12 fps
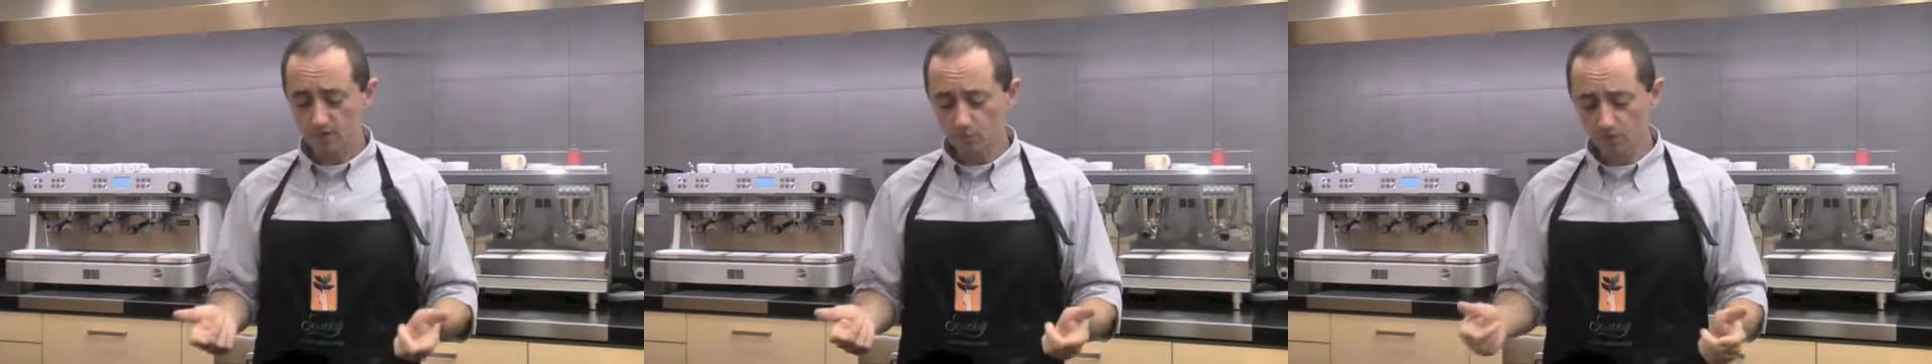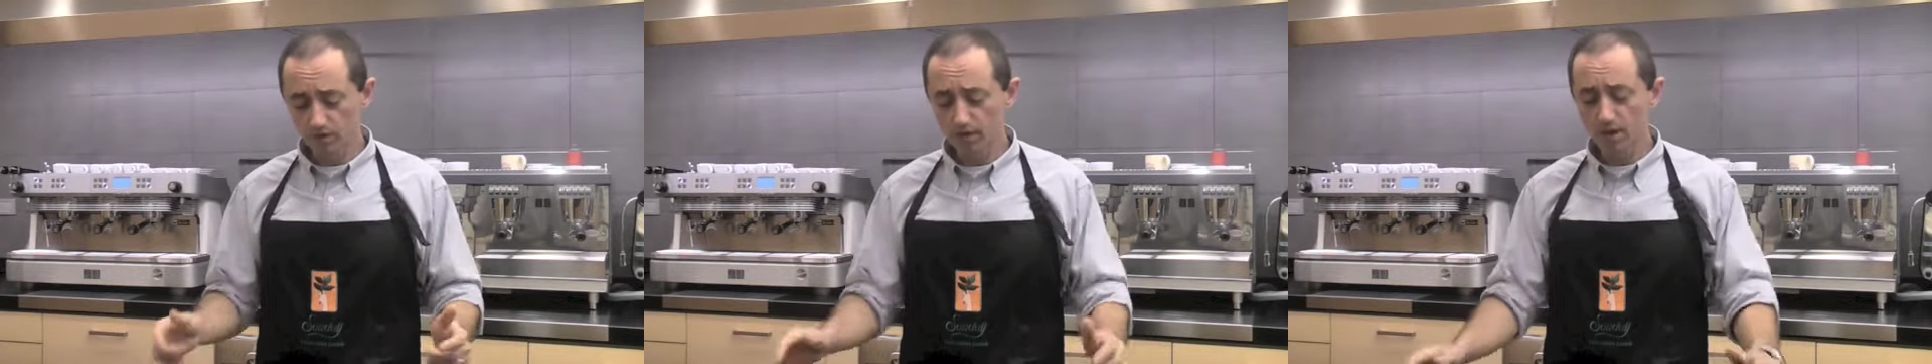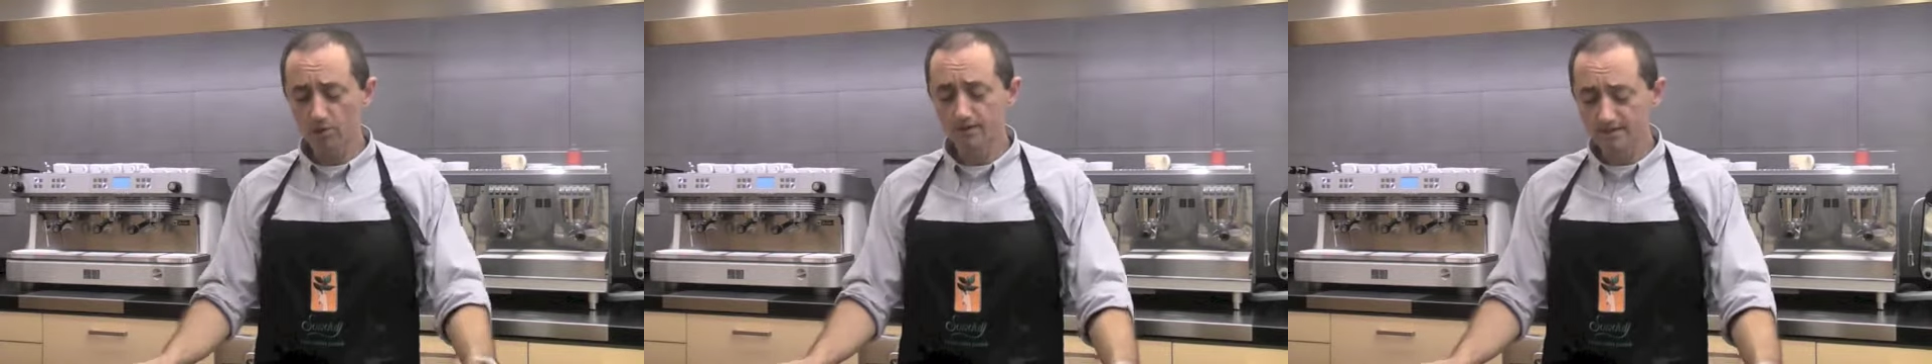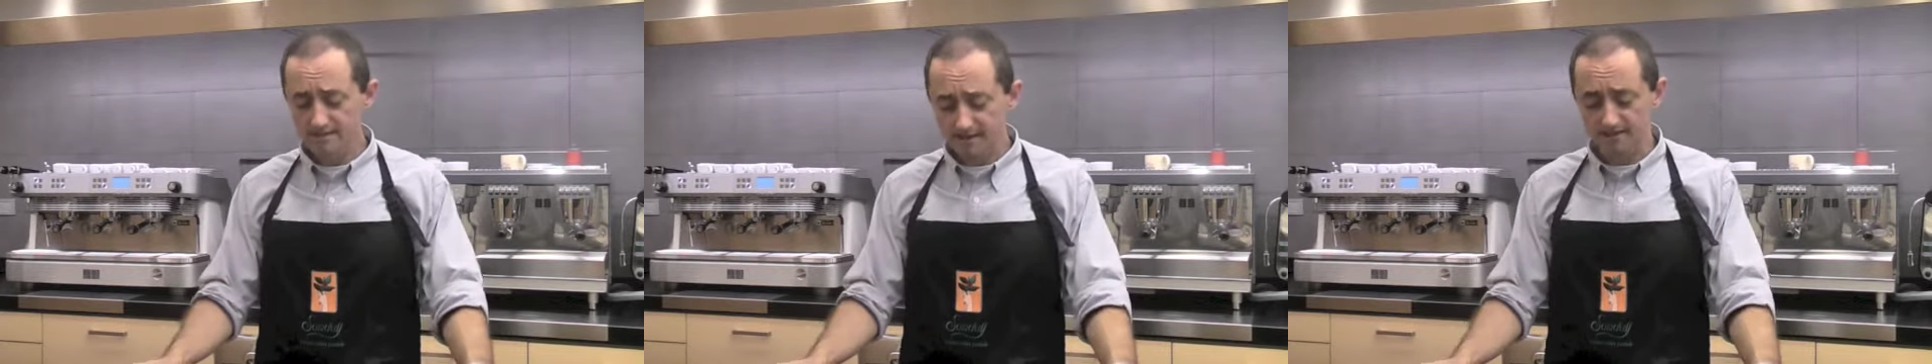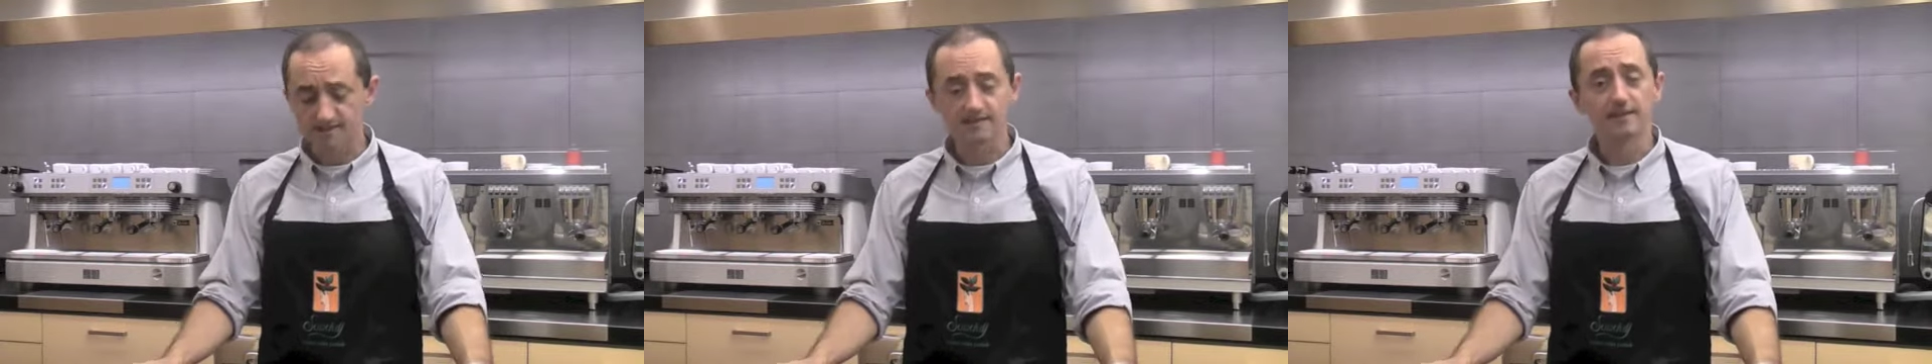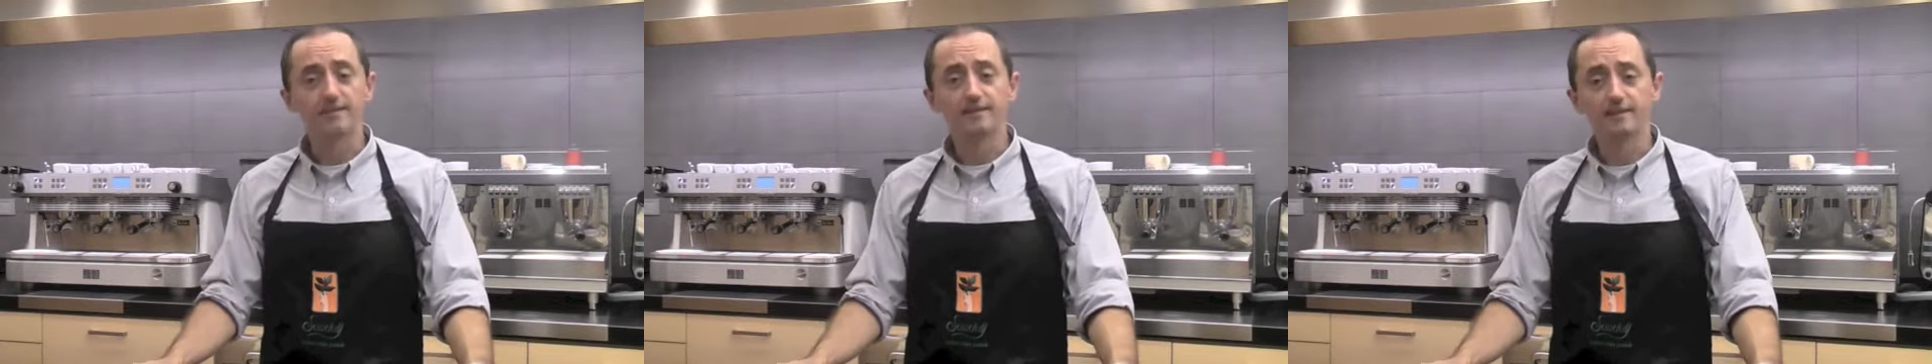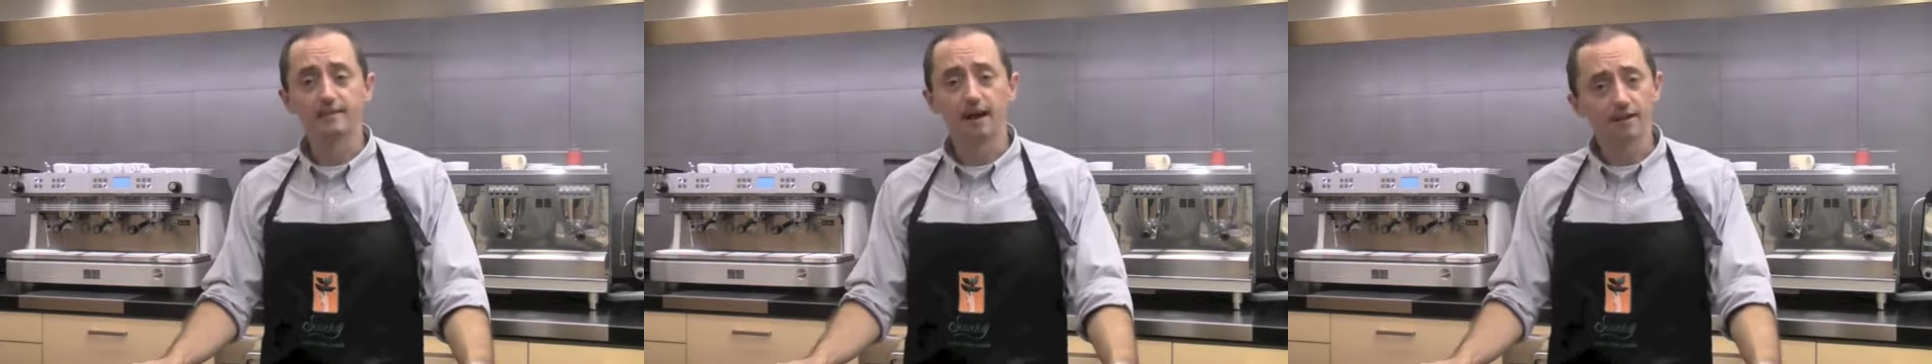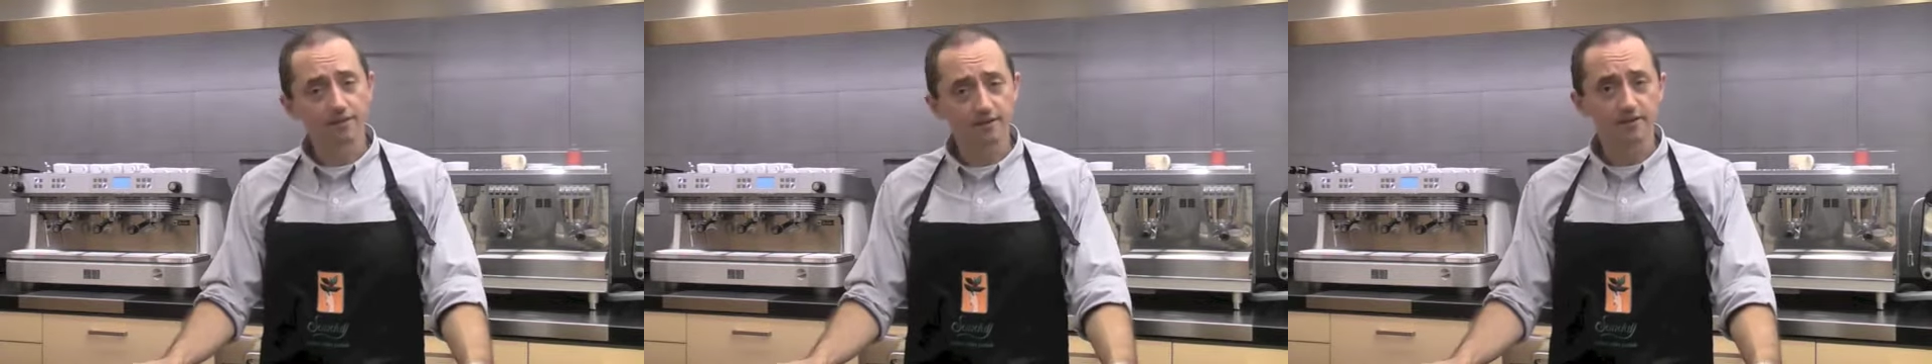We'll go and discuss the
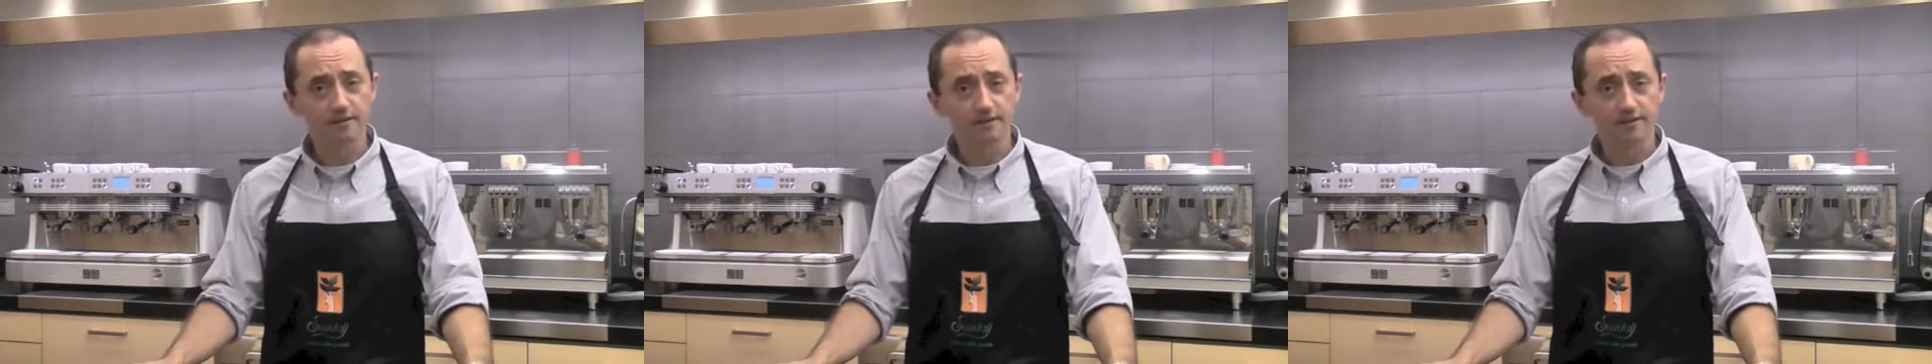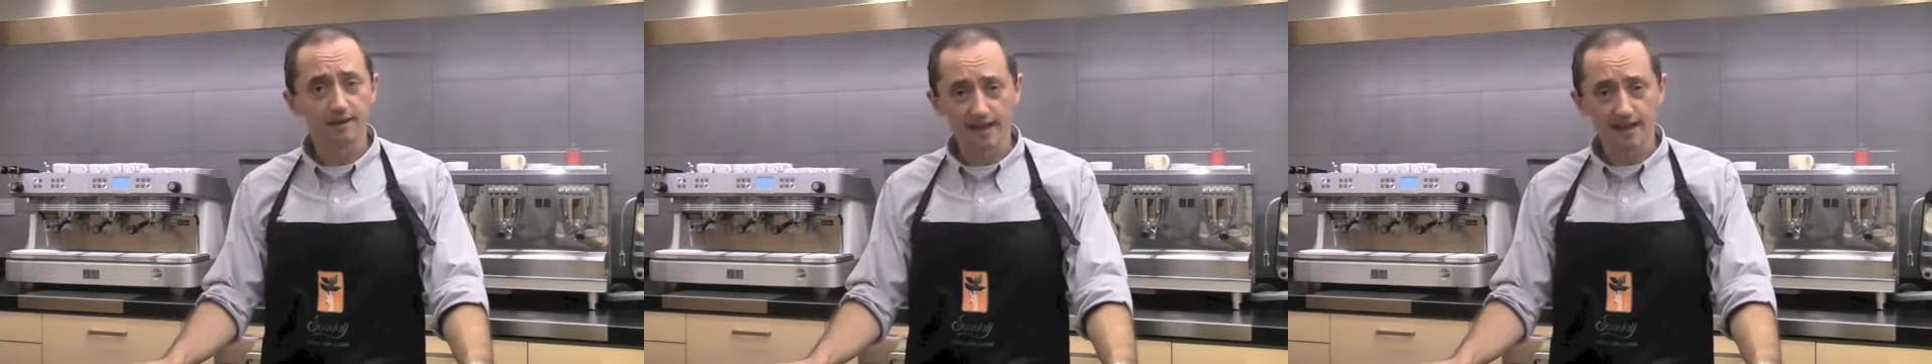other